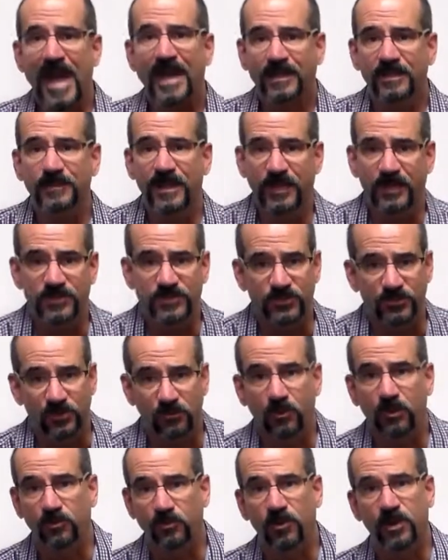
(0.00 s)
acclimated to
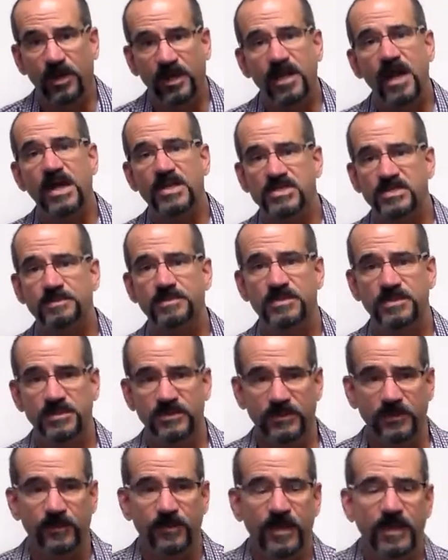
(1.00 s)
or what we're accustomed
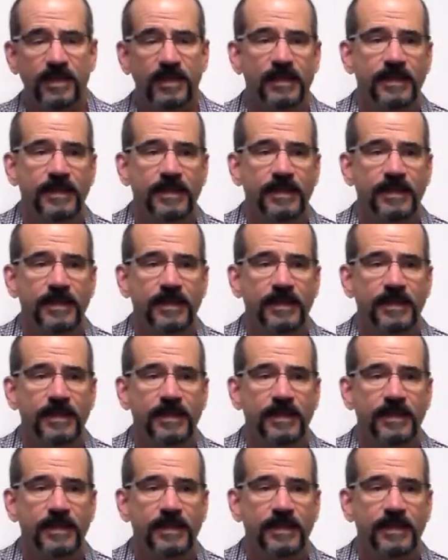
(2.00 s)
to.